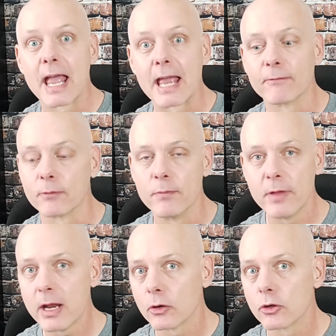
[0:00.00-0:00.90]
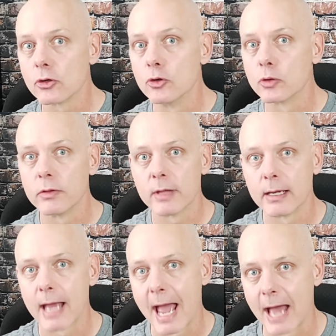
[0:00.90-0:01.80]
And from there, you can
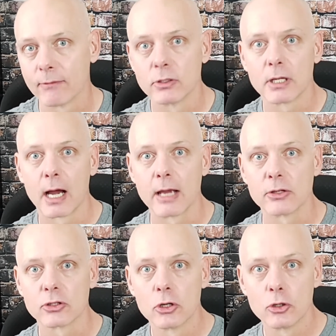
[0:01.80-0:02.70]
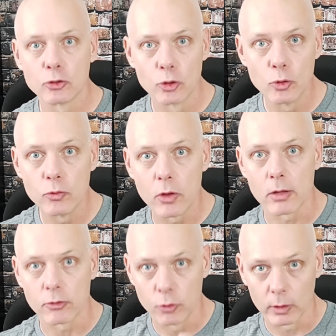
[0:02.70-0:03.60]
then advertise to
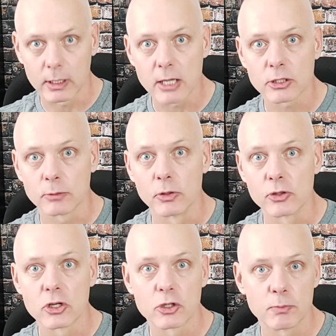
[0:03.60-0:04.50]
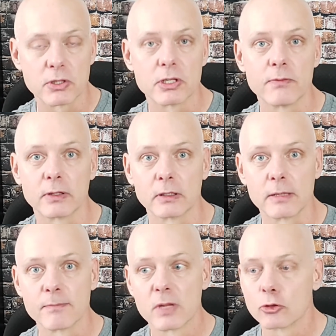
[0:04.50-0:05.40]
your customers specifically.
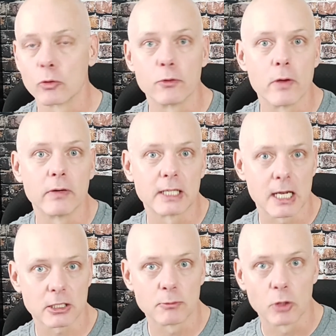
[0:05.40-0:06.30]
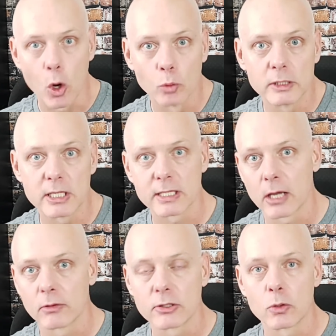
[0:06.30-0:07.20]
So if you have a customer-only
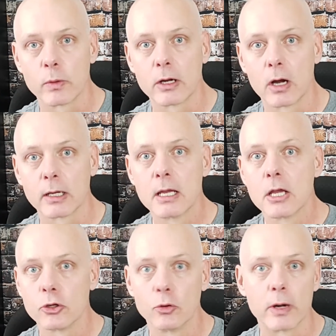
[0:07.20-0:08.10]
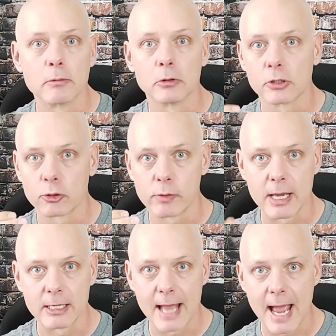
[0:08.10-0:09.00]
sale that's going on, you're able to create
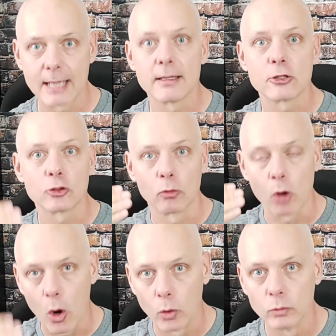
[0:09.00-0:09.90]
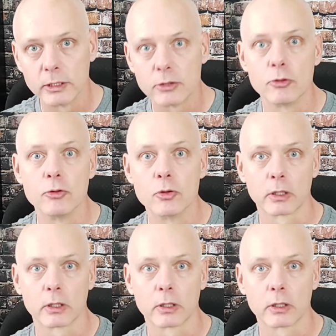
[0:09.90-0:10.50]
an ad that's shown only to your